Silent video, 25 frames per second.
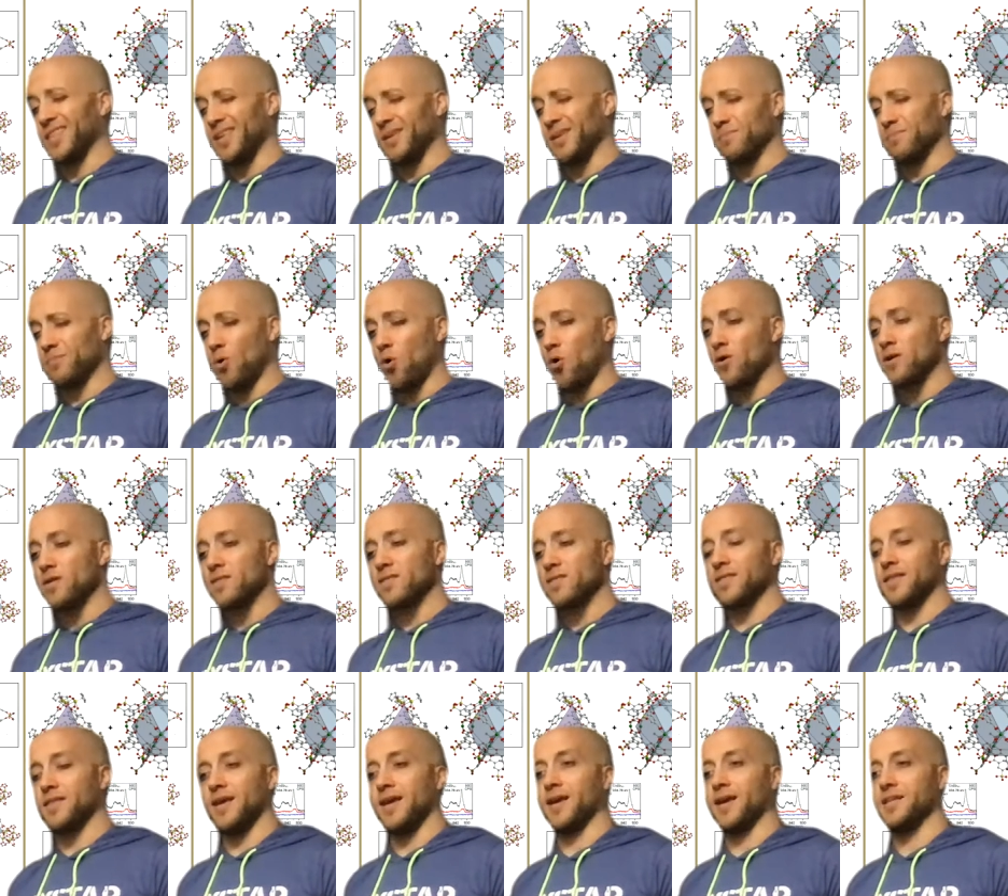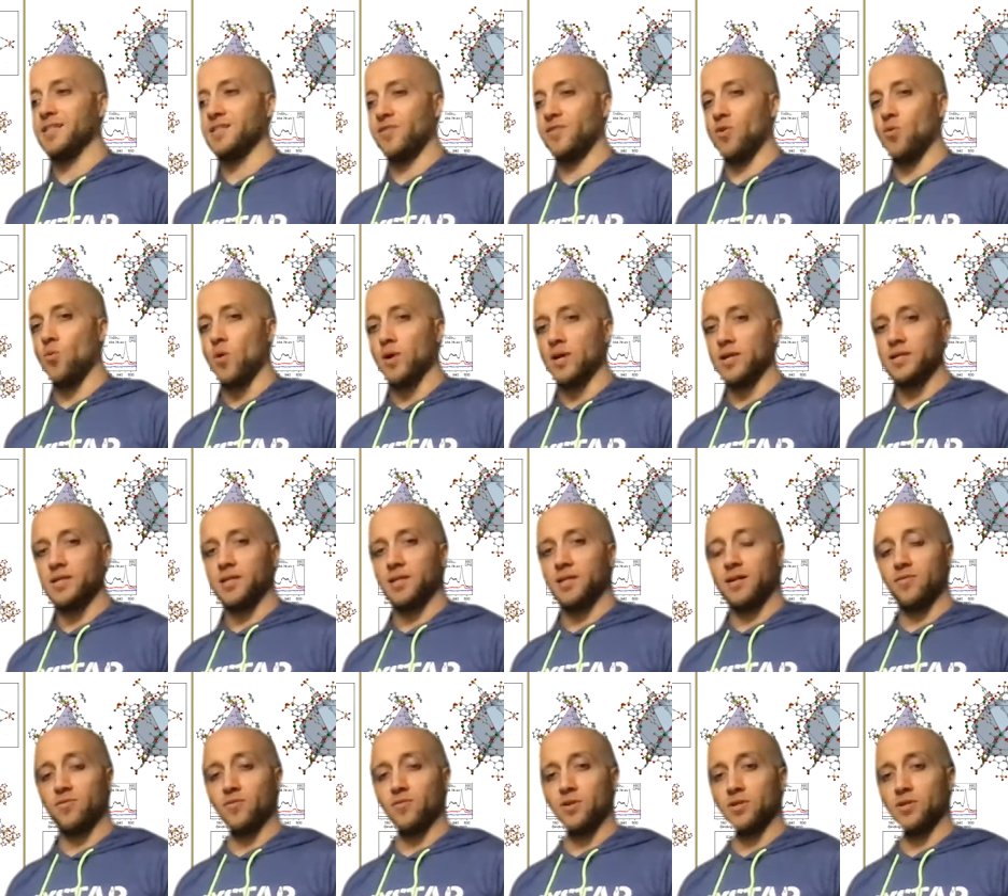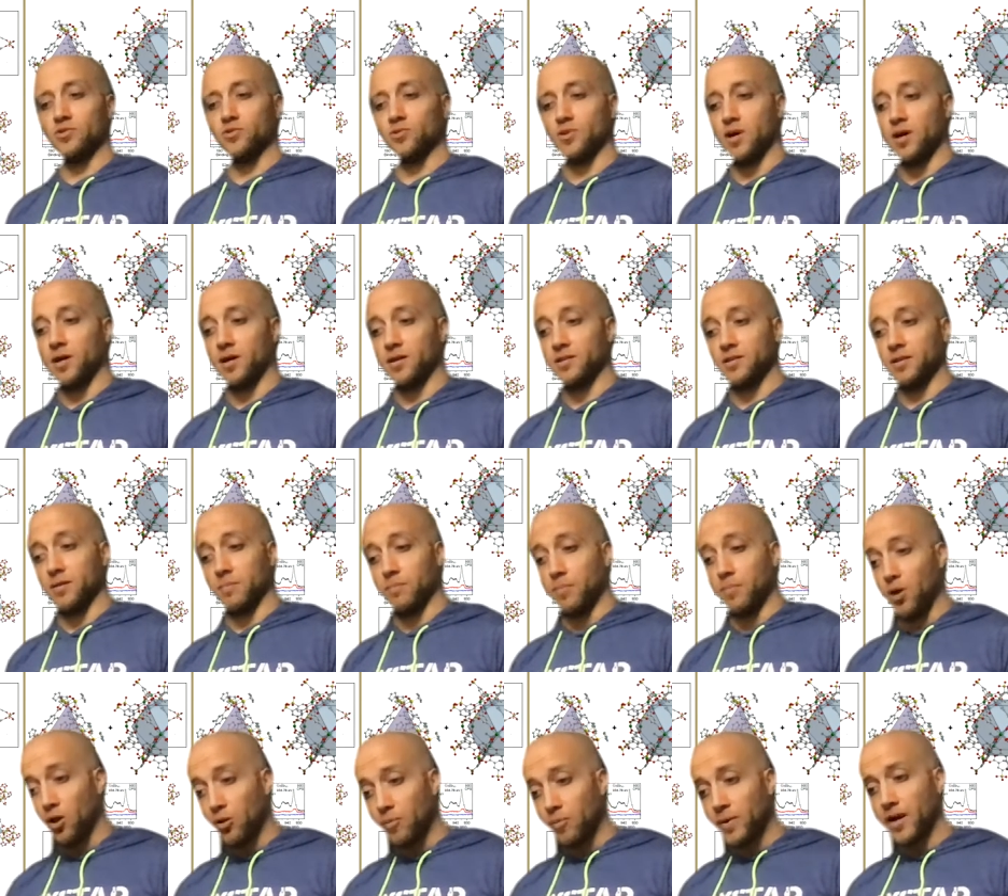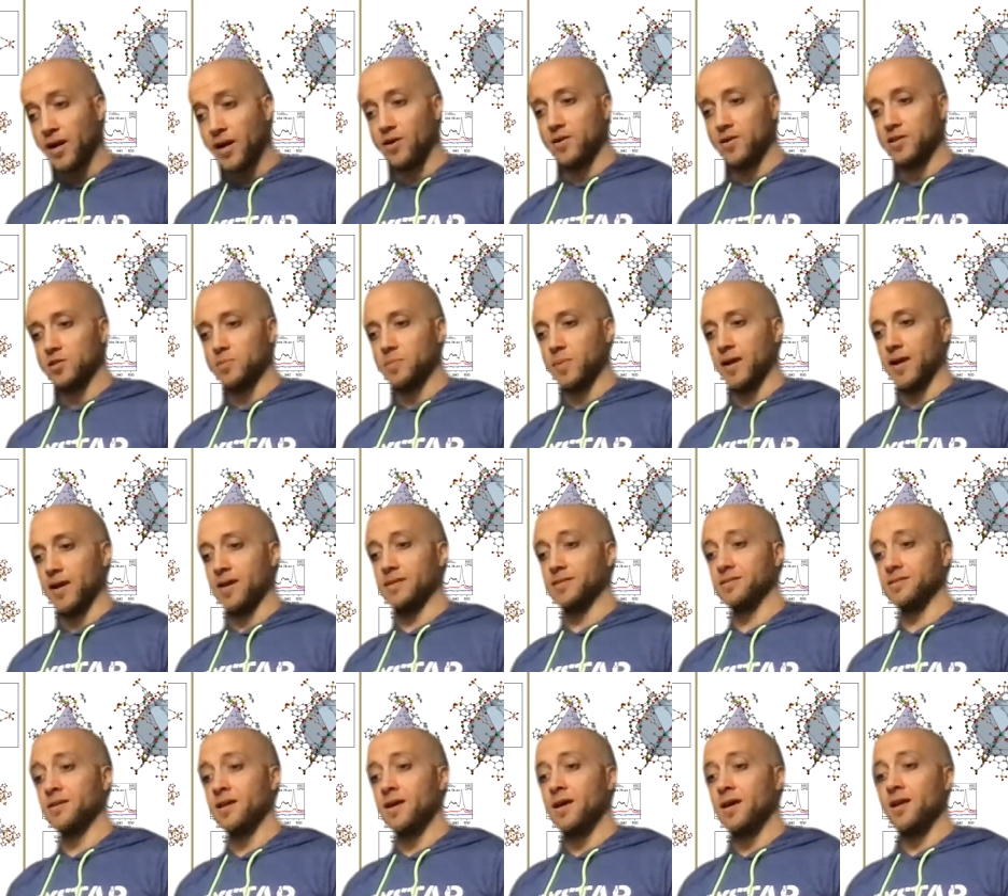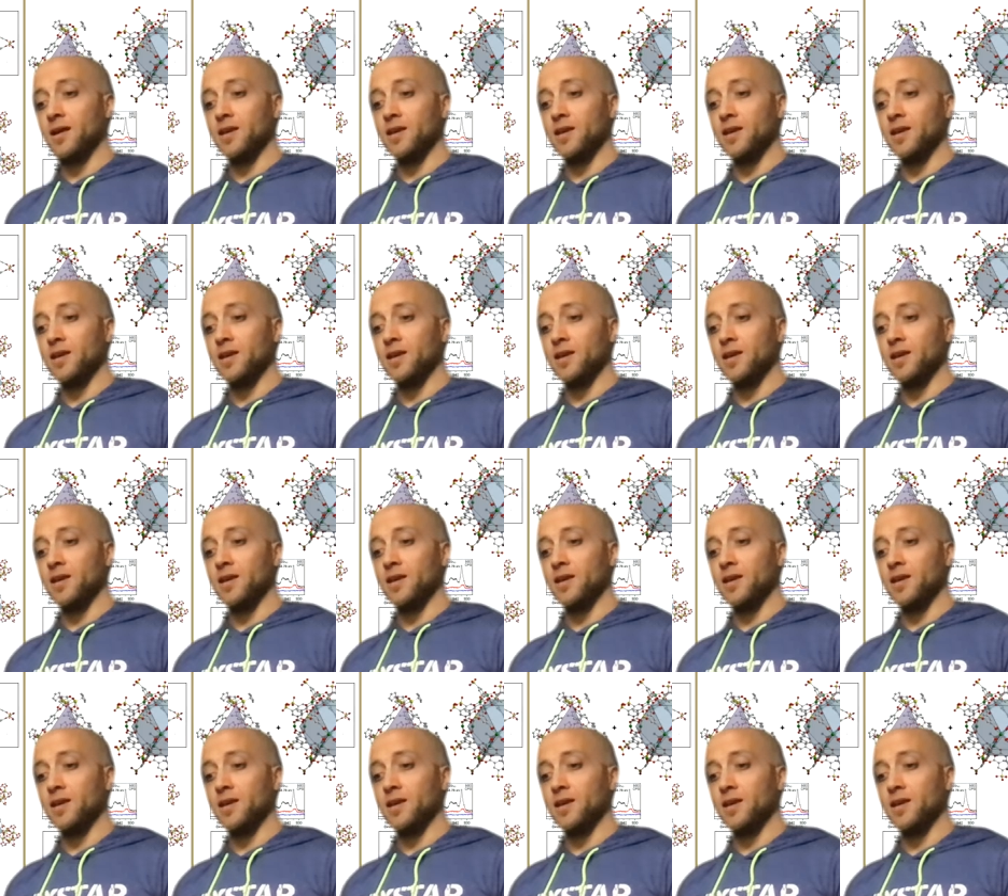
the important thing is if you want to deliver a drug to the pulmonary space,